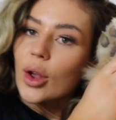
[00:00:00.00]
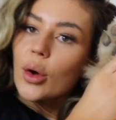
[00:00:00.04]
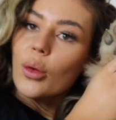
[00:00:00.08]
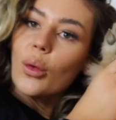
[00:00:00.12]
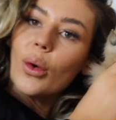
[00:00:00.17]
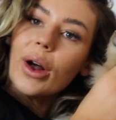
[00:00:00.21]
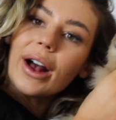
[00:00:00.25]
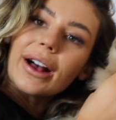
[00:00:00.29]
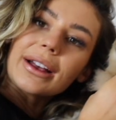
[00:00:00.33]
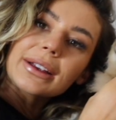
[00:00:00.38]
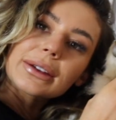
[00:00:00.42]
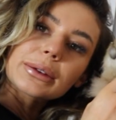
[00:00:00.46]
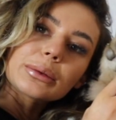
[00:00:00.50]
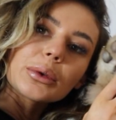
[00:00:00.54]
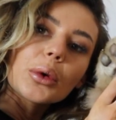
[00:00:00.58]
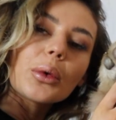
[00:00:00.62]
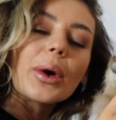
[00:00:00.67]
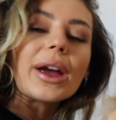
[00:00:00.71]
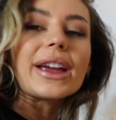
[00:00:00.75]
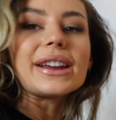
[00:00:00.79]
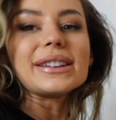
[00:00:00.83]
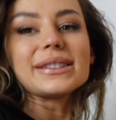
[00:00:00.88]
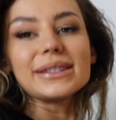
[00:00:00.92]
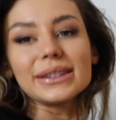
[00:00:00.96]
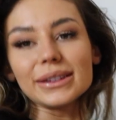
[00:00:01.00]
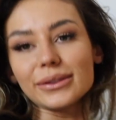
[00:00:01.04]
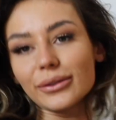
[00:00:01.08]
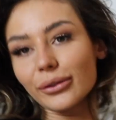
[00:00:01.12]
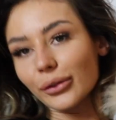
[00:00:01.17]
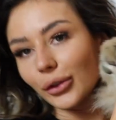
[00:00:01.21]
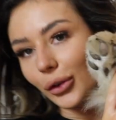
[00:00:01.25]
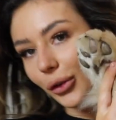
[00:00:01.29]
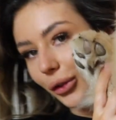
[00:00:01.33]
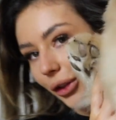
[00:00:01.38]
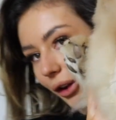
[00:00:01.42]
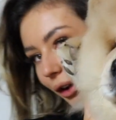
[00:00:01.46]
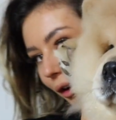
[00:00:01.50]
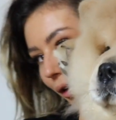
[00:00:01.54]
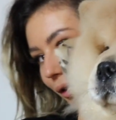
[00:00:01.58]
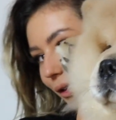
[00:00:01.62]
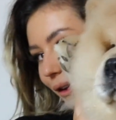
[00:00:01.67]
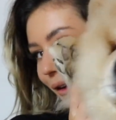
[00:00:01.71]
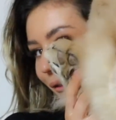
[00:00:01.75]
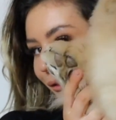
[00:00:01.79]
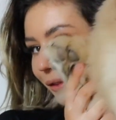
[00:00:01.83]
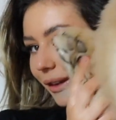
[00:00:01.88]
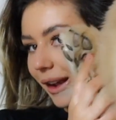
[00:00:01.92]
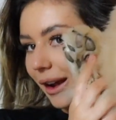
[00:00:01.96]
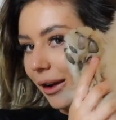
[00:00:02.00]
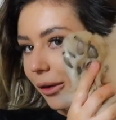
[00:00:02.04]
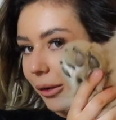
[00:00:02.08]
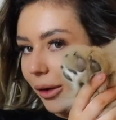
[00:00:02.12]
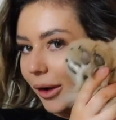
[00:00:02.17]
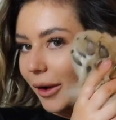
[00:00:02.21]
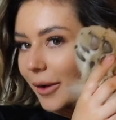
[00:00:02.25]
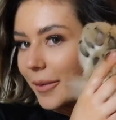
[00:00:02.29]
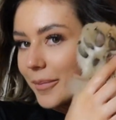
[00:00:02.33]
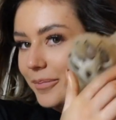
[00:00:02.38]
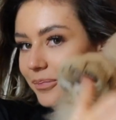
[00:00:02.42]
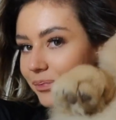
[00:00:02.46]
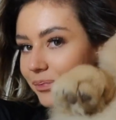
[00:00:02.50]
Whilst we're waiting for the cauliflower.